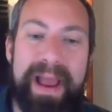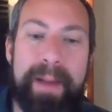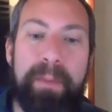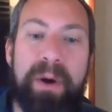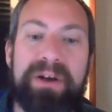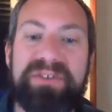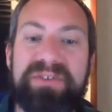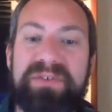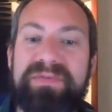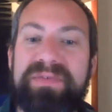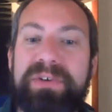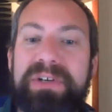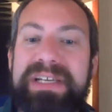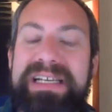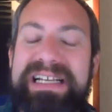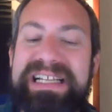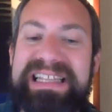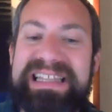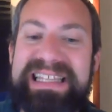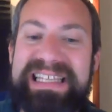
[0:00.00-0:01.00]
I'm also very
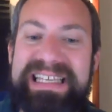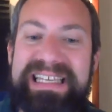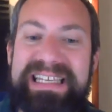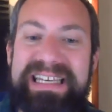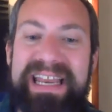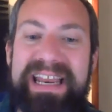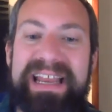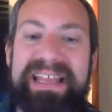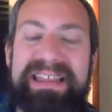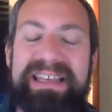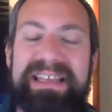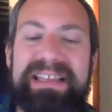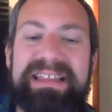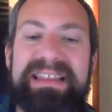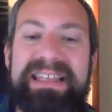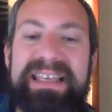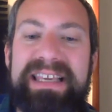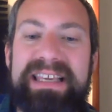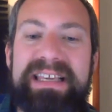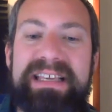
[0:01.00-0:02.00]
clean, and I think
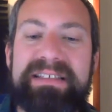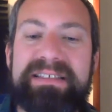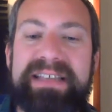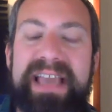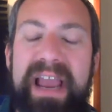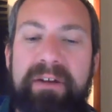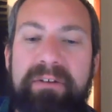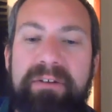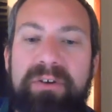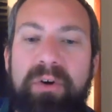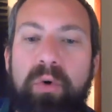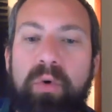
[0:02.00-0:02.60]
these carry